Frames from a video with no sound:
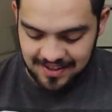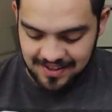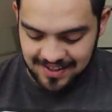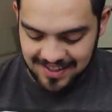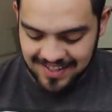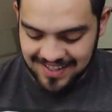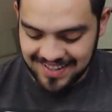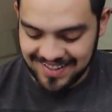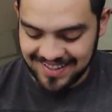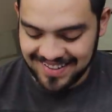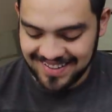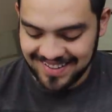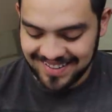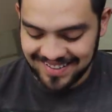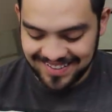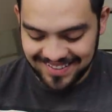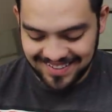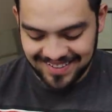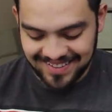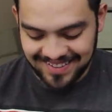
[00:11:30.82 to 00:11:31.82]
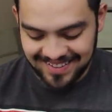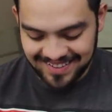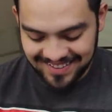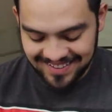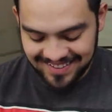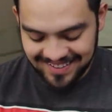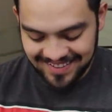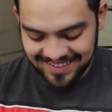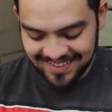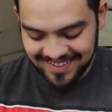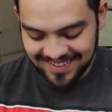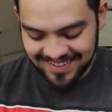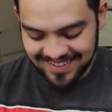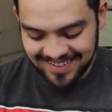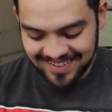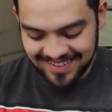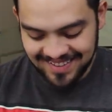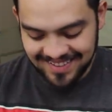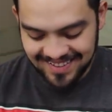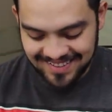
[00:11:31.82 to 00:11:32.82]

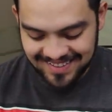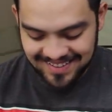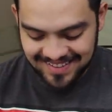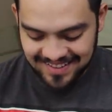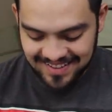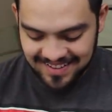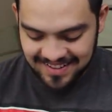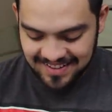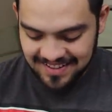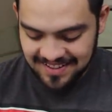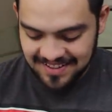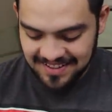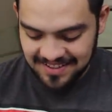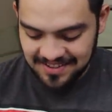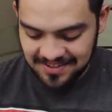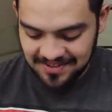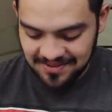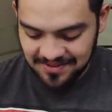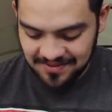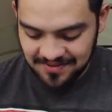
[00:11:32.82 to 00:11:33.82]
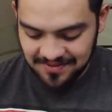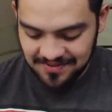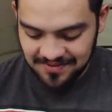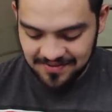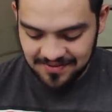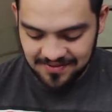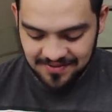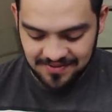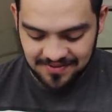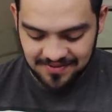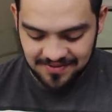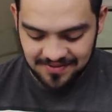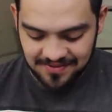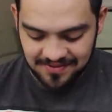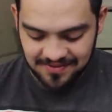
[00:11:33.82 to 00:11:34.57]
No words are spoken by the person on screen.